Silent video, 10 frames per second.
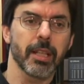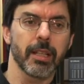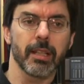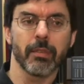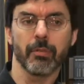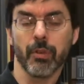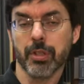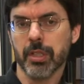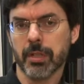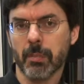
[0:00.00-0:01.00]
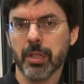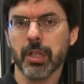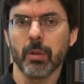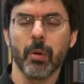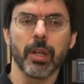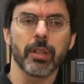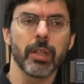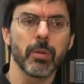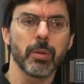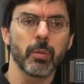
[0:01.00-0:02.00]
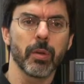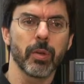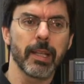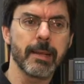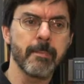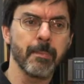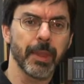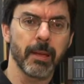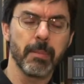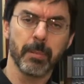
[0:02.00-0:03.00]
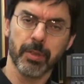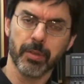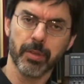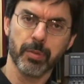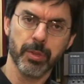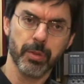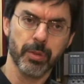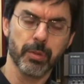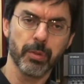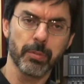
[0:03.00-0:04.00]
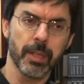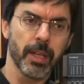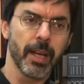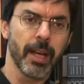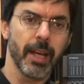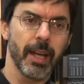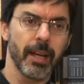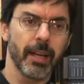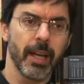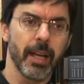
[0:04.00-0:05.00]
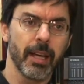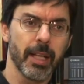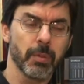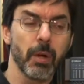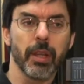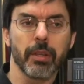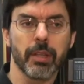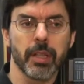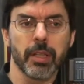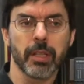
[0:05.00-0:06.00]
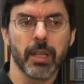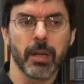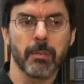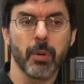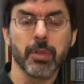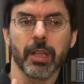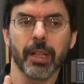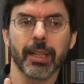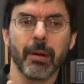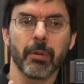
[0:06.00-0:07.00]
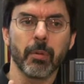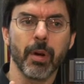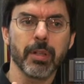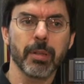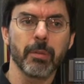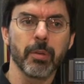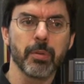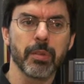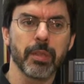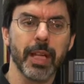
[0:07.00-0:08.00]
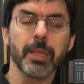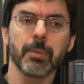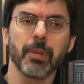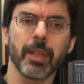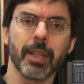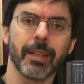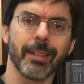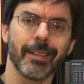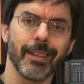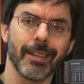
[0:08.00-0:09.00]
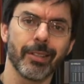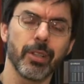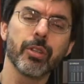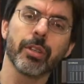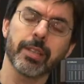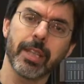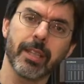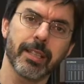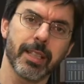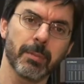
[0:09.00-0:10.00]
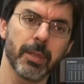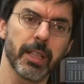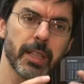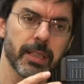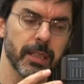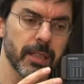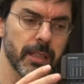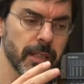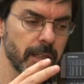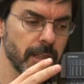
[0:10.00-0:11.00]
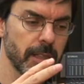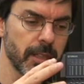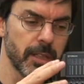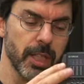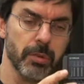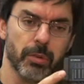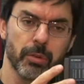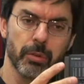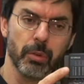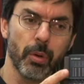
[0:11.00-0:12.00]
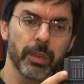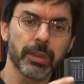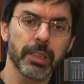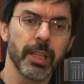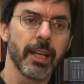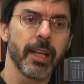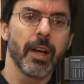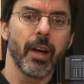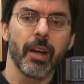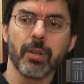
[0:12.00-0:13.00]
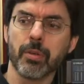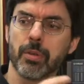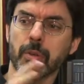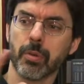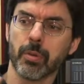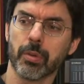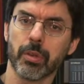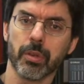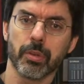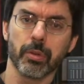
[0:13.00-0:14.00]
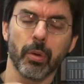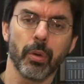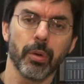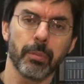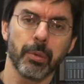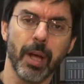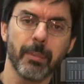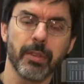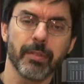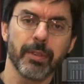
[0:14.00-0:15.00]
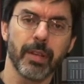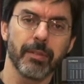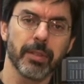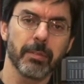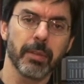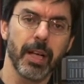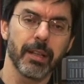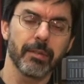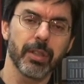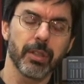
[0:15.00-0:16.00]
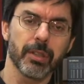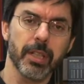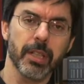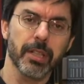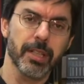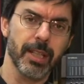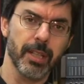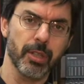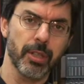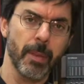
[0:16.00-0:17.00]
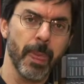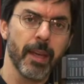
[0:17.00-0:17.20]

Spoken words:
And for instance, Marcelo Wanderley, who's one of the members of this research group. As well, a project like that requires someone who's an expert in digital synthesis, because the gestural controllers are used to control parameters of some kind of digital synthesis engine.